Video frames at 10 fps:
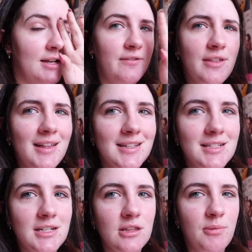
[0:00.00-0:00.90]
and I feel like
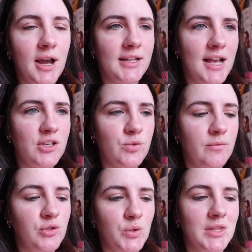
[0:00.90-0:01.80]
listening to the podcast while
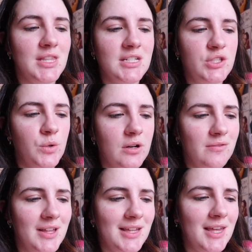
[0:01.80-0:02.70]
I'm doing this sort of
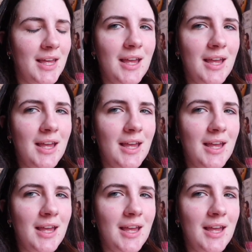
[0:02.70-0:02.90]
like